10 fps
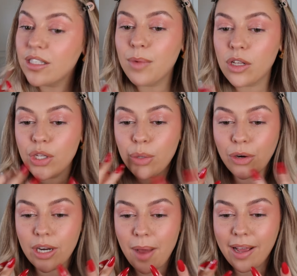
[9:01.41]
So I'm not too
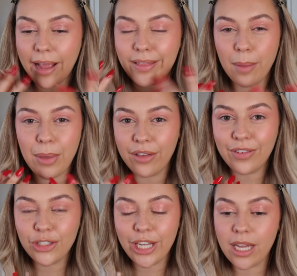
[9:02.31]
worried about getting that
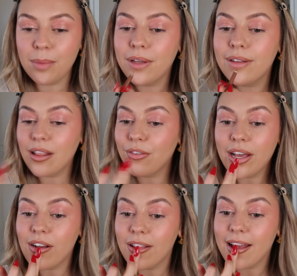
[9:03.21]
perfect shape. I love
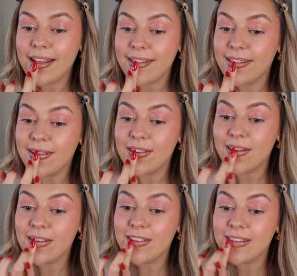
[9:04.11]
that colour. It's such a
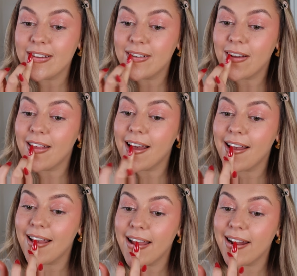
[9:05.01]
gorgeous nude colour.
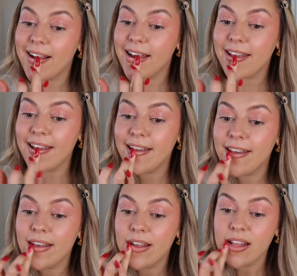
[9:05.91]
Anyway,
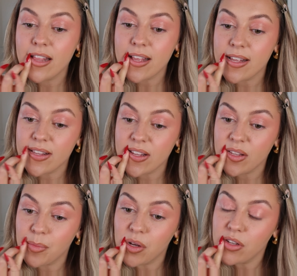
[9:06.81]
let's
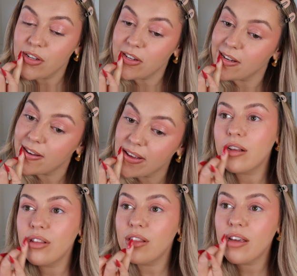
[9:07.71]
smudge.
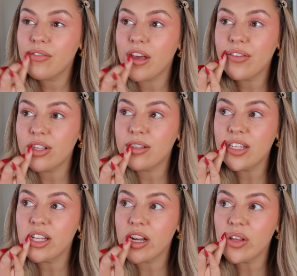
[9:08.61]
I don't think I've ever
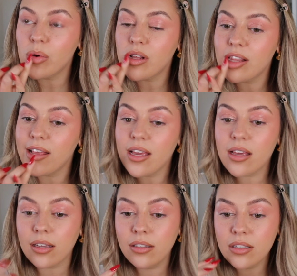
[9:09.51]
seen anyone
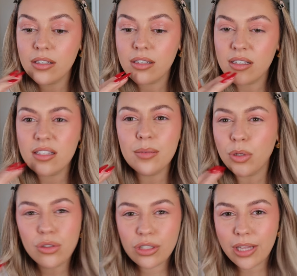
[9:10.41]
like
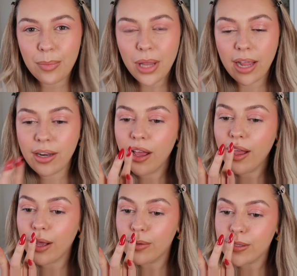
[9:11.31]
smudge lip
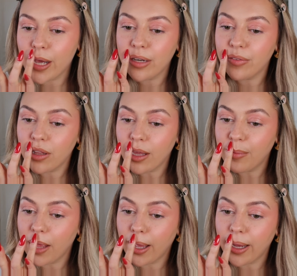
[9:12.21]
liner outside of the lip
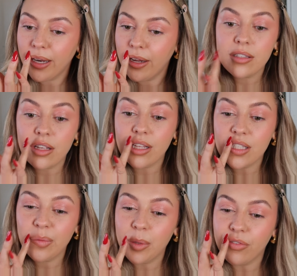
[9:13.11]
line. So
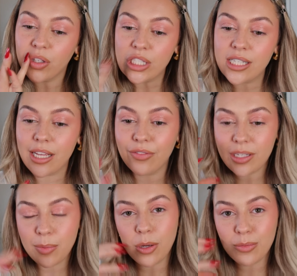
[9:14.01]
this will be fun to see if
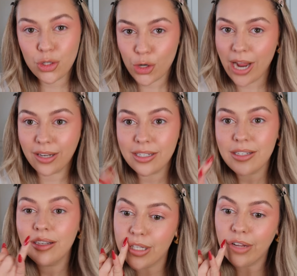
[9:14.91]
this becomes a
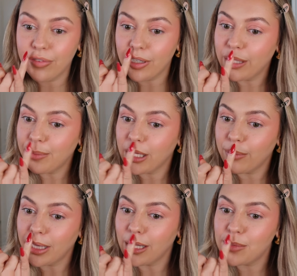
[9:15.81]
trend. Definitely making
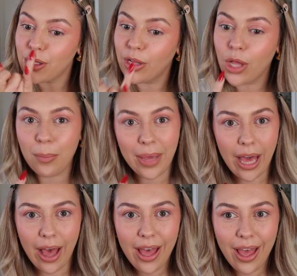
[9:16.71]
my lips look a lot
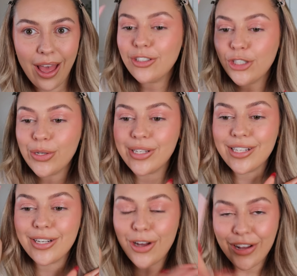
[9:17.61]
bigger. Then she uses
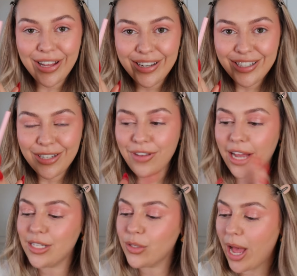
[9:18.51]
a dark liner to
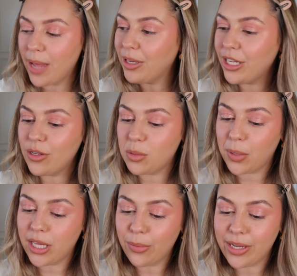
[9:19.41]
define, so I'm going to use
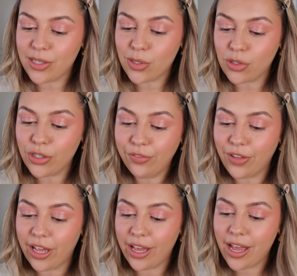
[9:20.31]
P. Louise Such A
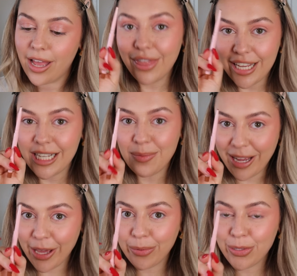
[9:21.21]
Flirt. This is
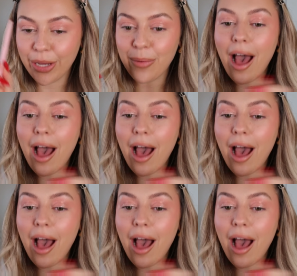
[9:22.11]
my go-to.